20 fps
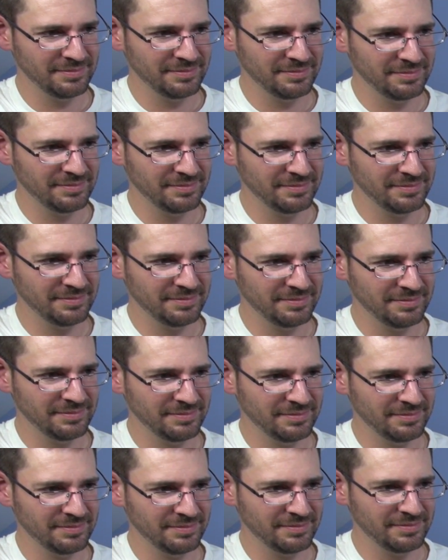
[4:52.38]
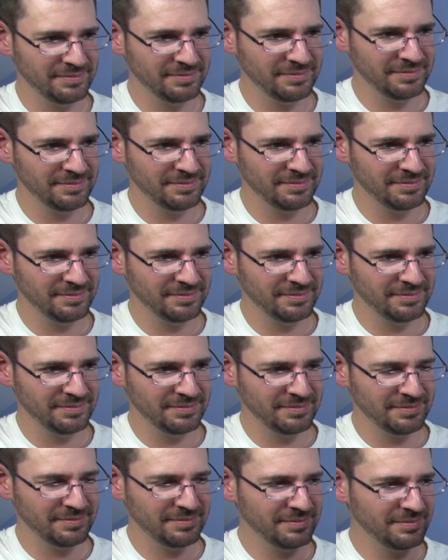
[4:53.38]

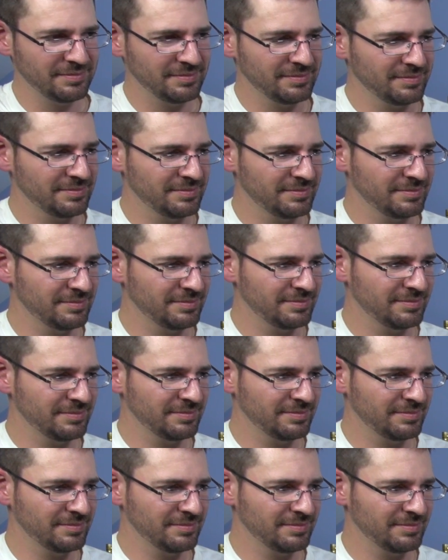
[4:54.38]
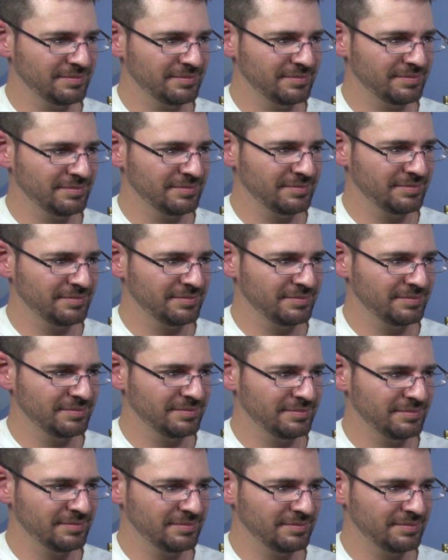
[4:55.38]

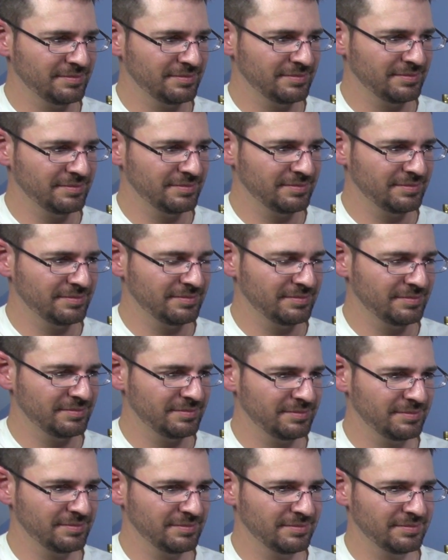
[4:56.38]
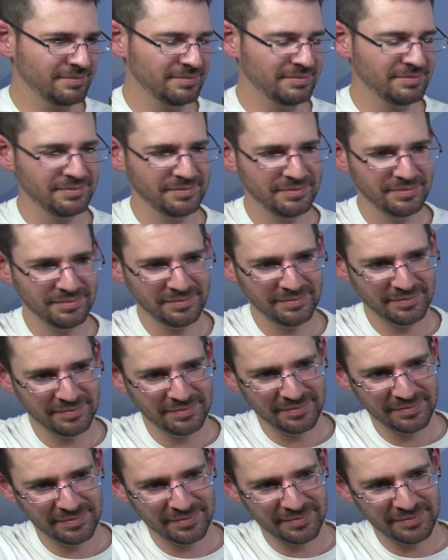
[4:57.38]

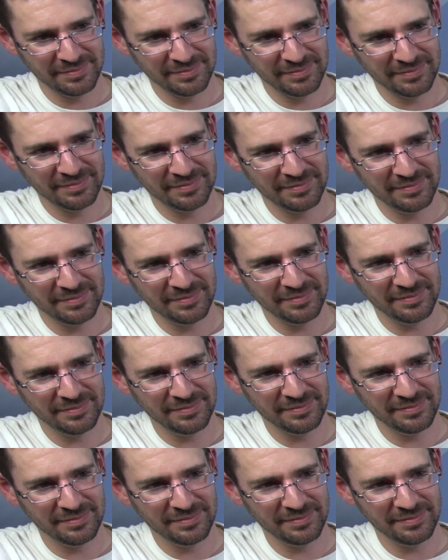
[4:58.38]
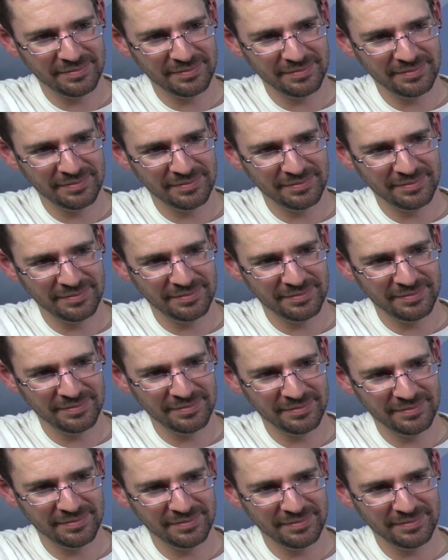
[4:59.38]
The person shown says nothing.